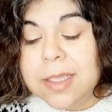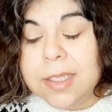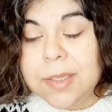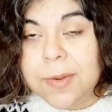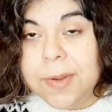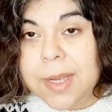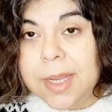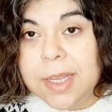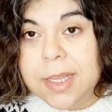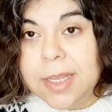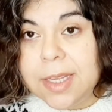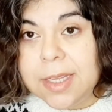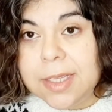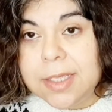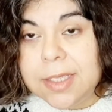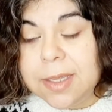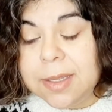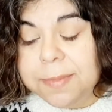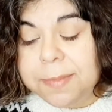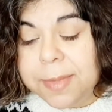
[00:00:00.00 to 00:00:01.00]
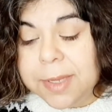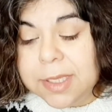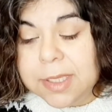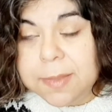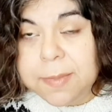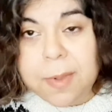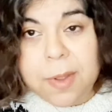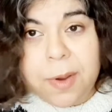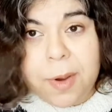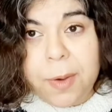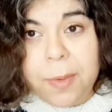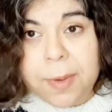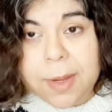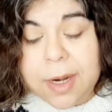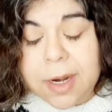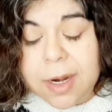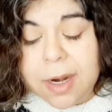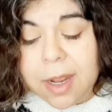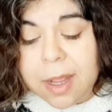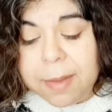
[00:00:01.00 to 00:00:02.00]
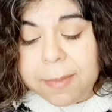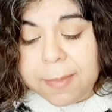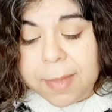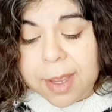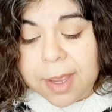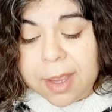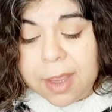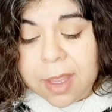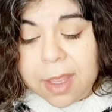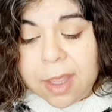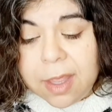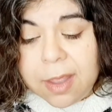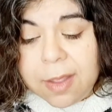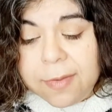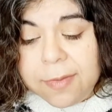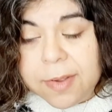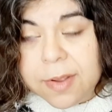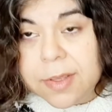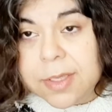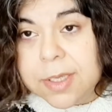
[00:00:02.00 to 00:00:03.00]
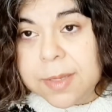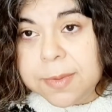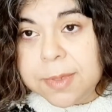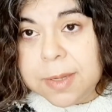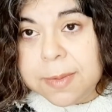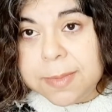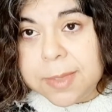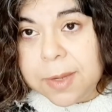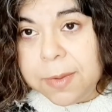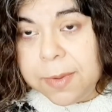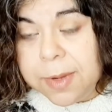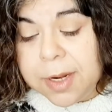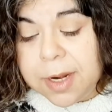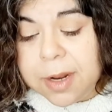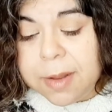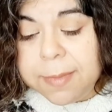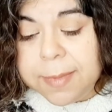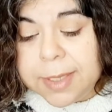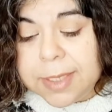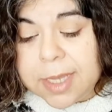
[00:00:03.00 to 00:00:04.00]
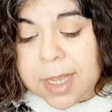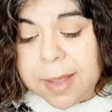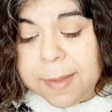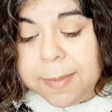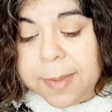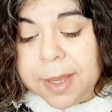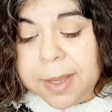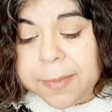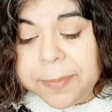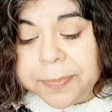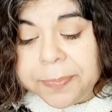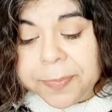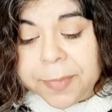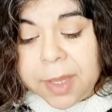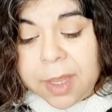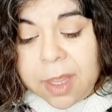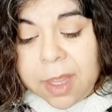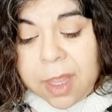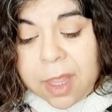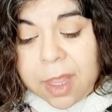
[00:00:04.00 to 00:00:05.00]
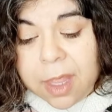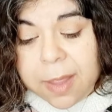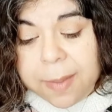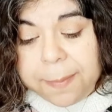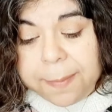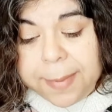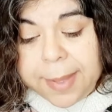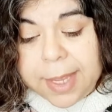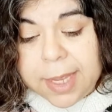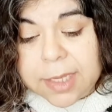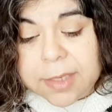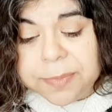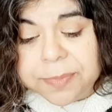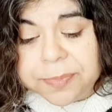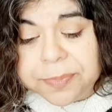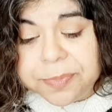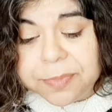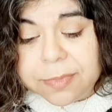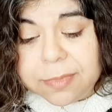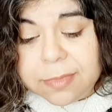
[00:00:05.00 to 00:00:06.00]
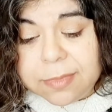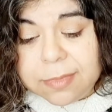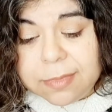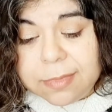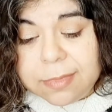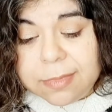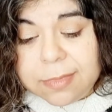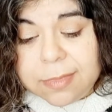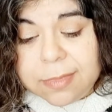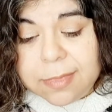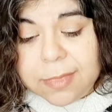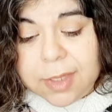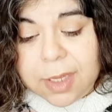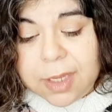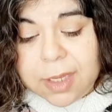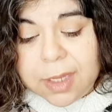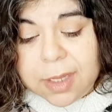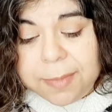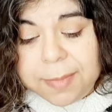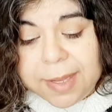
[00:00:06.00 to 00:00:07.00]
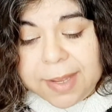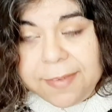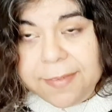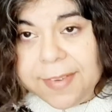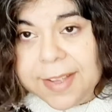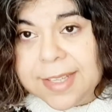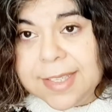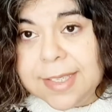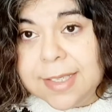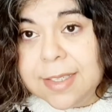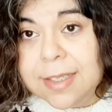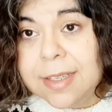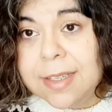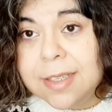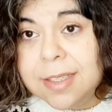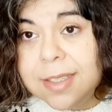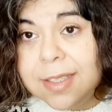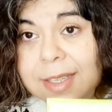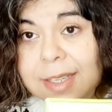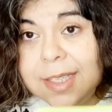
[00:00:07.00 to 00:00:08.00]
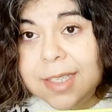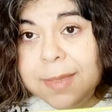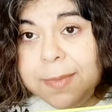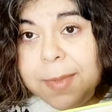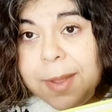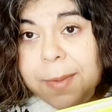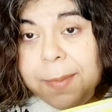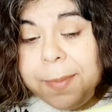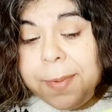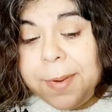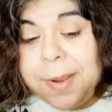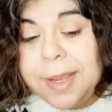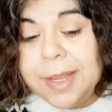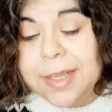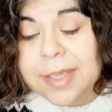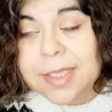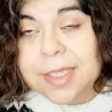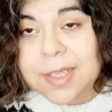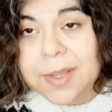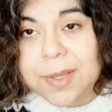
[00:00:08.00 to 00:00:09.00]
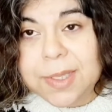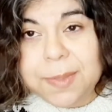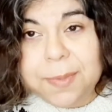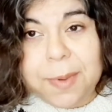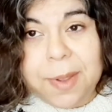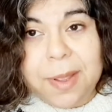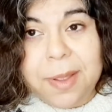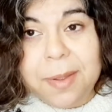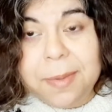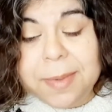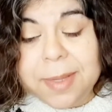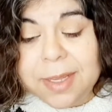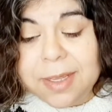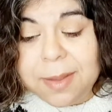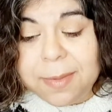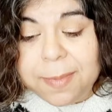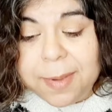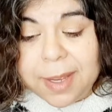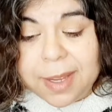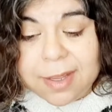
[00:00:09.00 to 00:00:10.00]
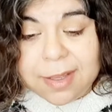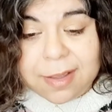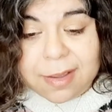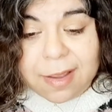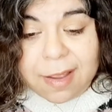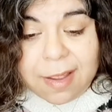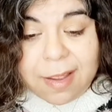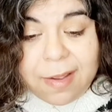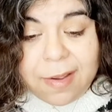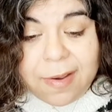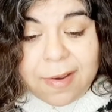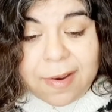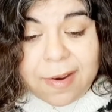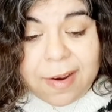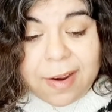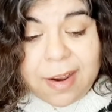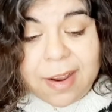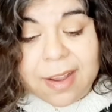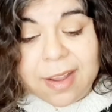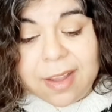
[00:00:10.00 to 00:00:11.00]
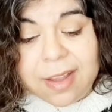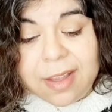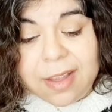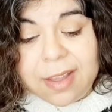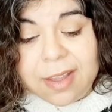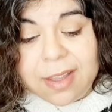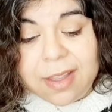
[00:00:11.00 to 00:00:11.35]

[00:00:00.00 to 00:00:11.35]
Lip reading: the screen is a bit smaller. I read it on my phone. Sometimes I read it on my tablet. But if it's this small print, so it's probably a little bit longer